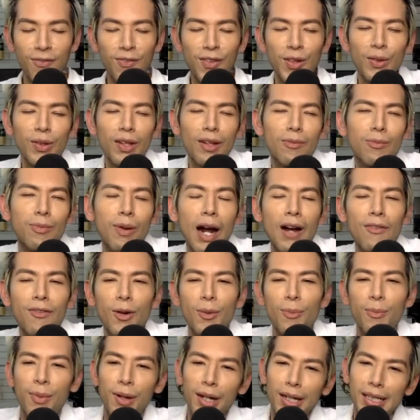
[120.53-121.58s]
If you love Bravo
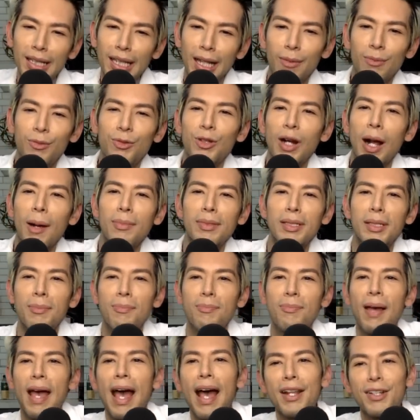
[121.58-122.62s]
Book Club, drop some
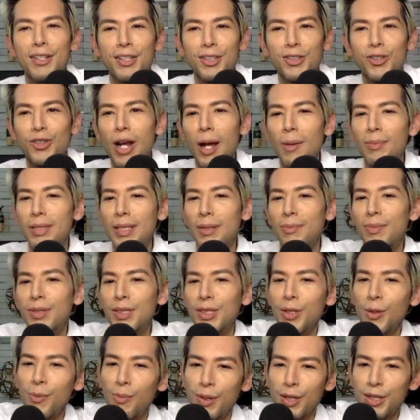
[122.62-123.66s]
badges, drop some
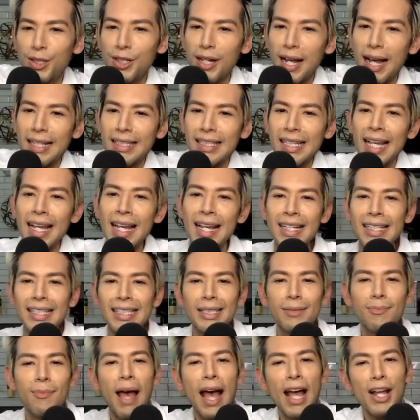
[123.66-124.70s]
super chats,
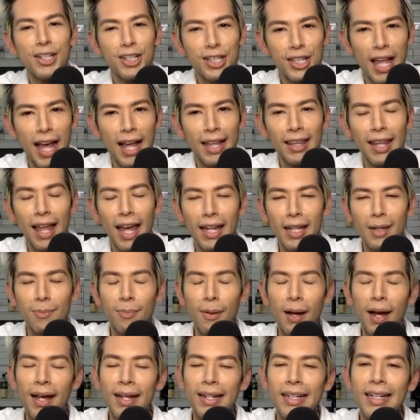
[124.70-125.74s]
smash that like
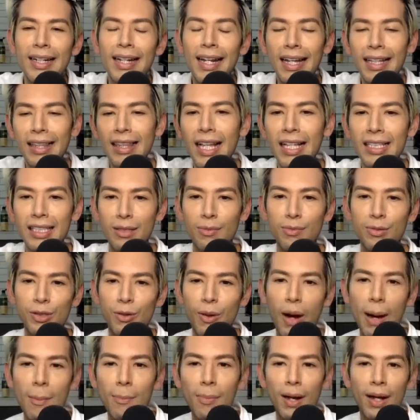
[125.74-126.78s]
button, and hit that
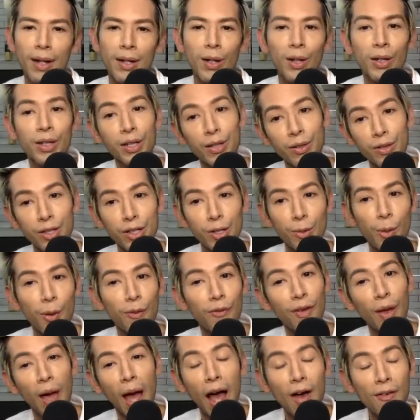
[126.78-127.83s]
subscribe button on YouTube
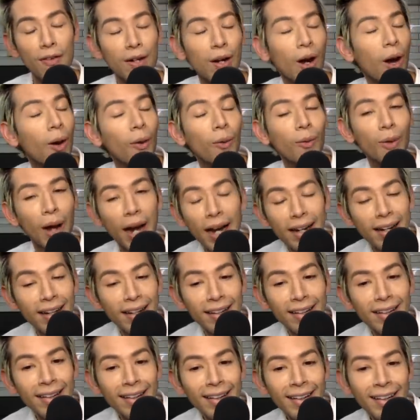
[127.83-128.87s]
if you haven't
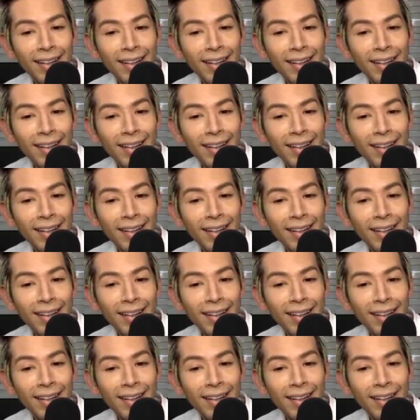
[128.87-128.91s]
already.